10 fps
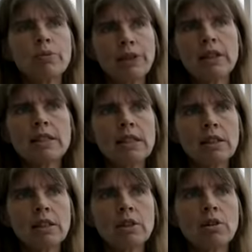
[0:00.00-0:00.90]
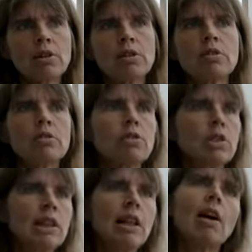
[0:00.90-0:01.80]
flooding across
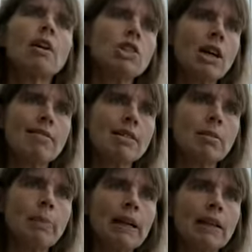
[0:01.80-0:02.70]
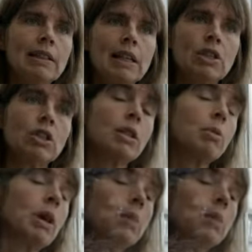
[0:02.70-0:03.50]
large areas of Bangladesh. There were